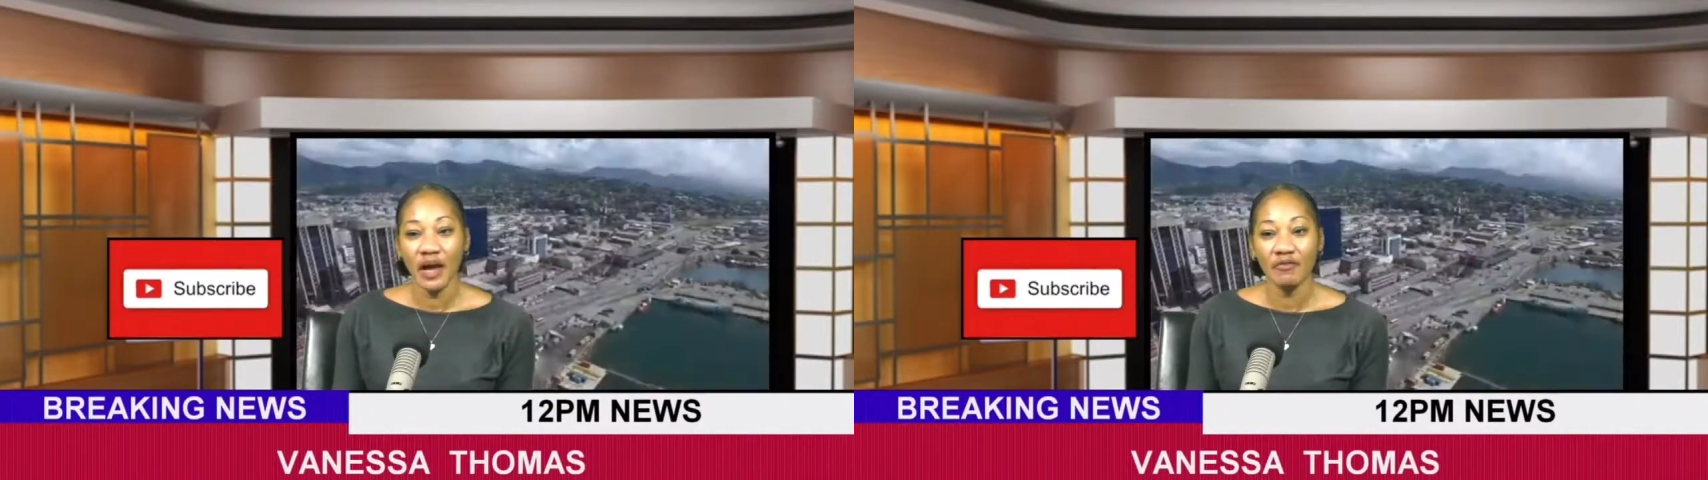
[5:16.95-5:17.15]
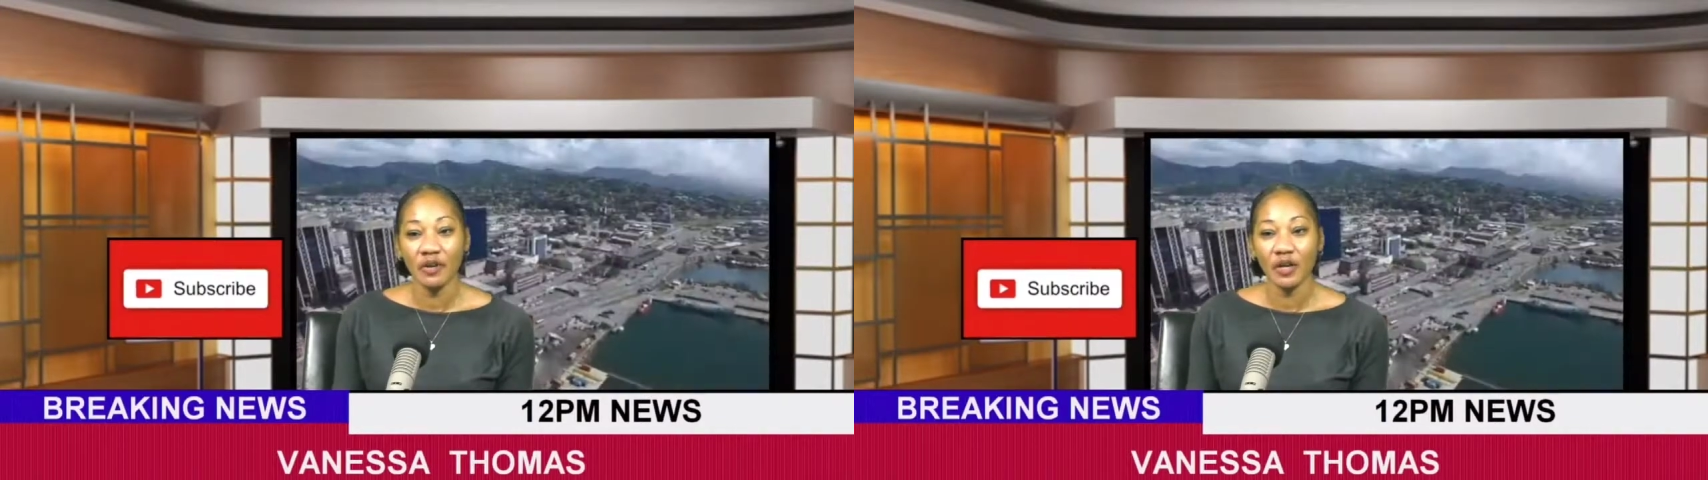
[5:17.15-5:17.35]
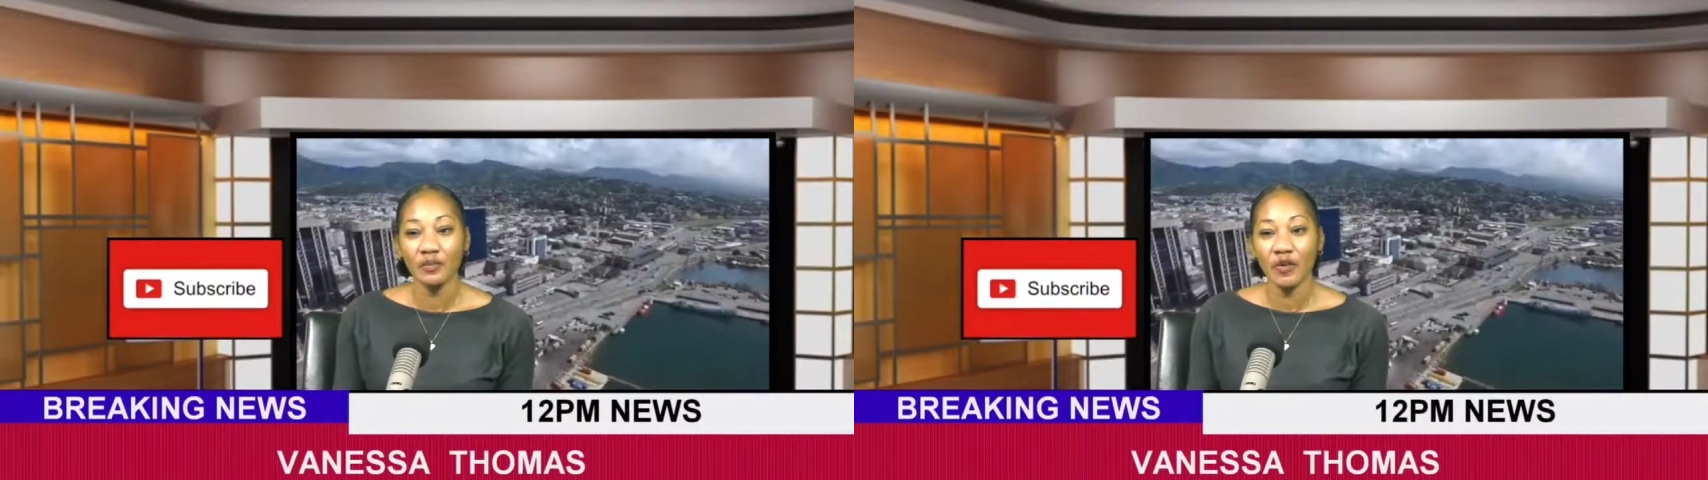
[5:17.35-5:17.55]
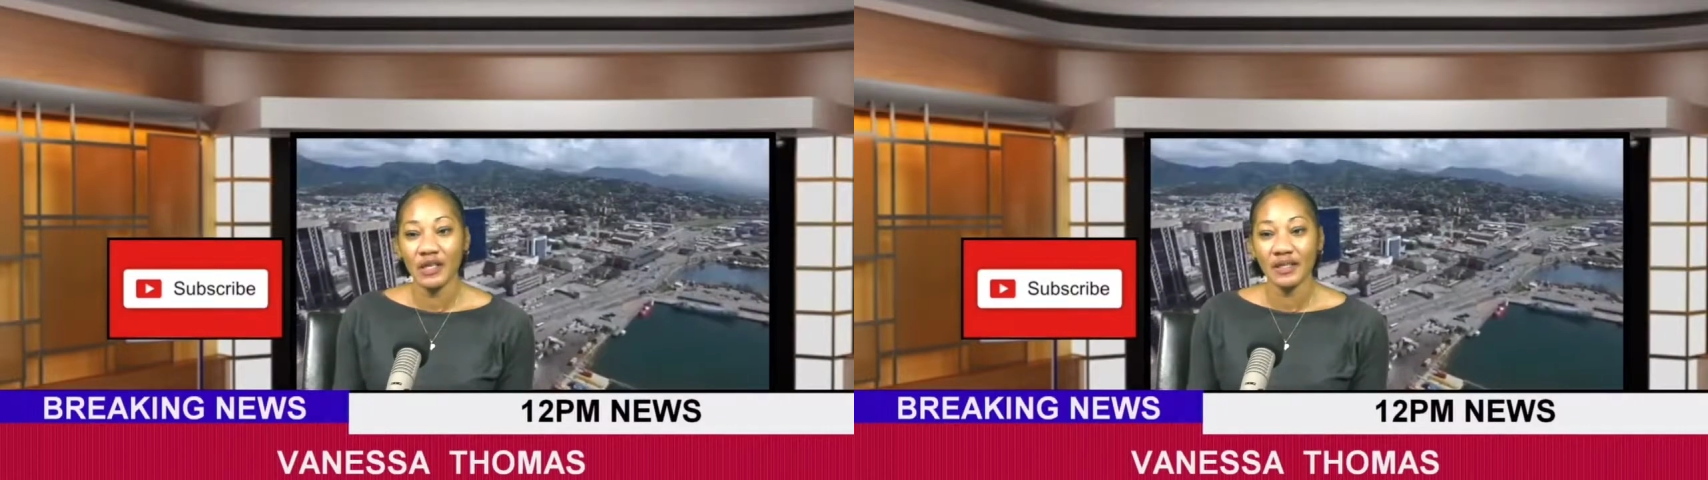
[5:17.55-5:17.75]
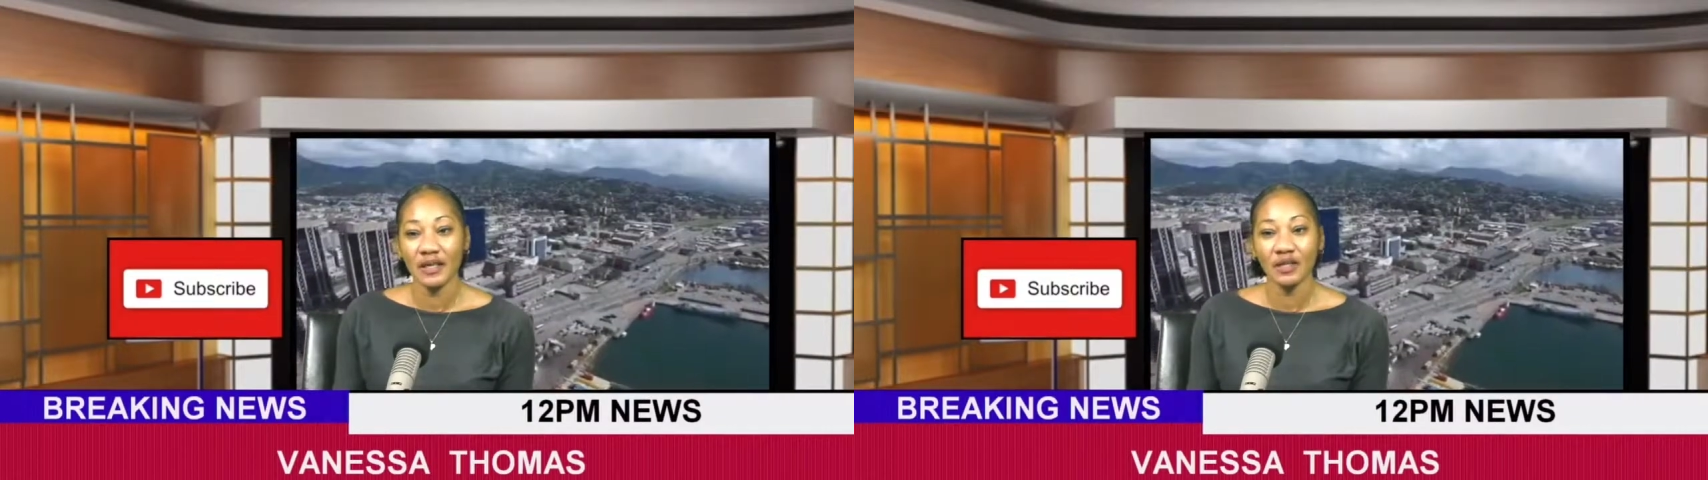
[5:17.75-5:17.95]
African
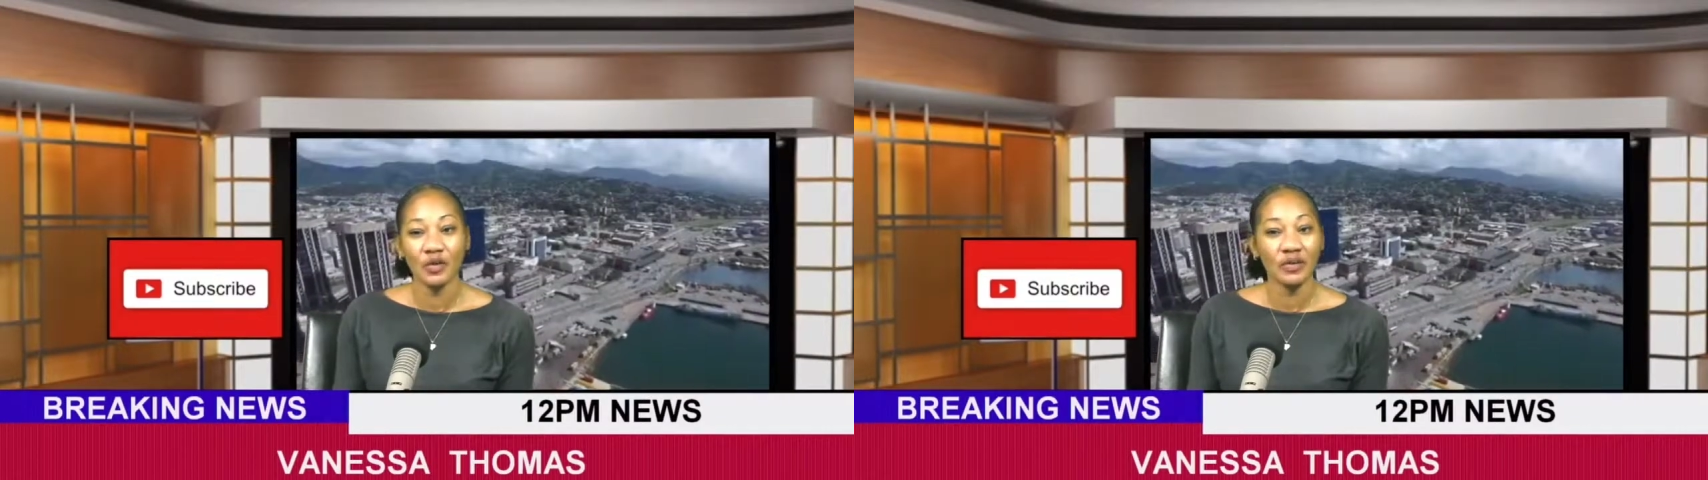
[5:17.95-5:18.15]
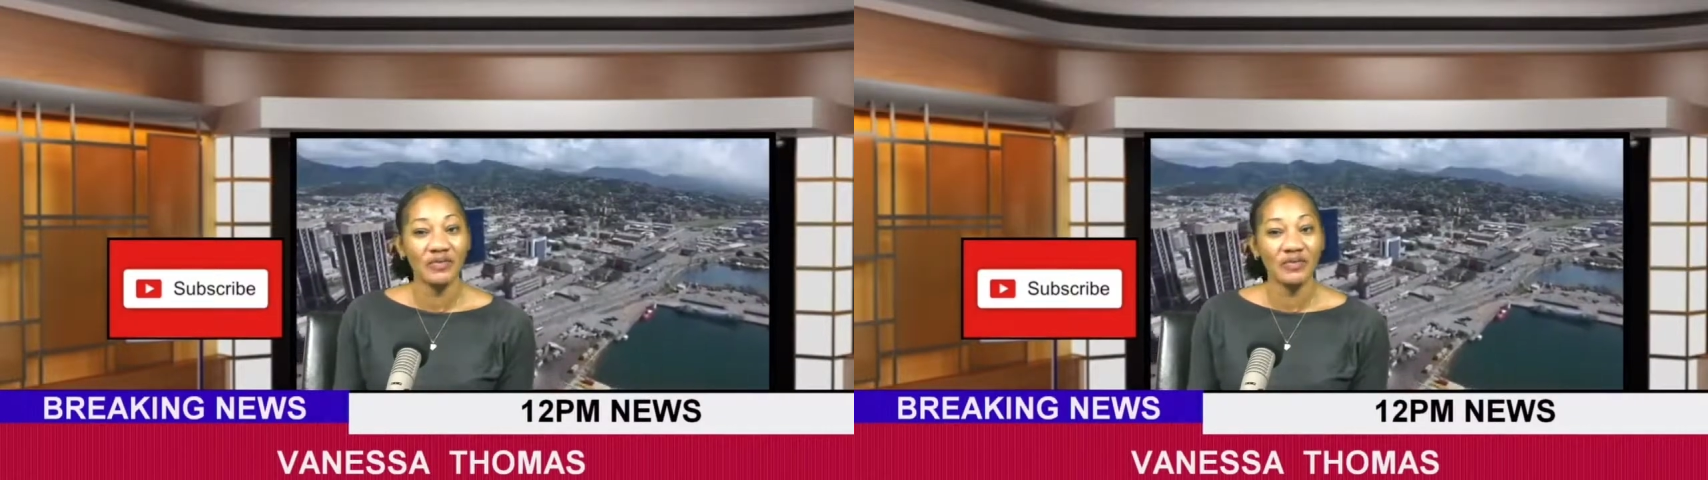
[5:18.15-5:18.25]
President on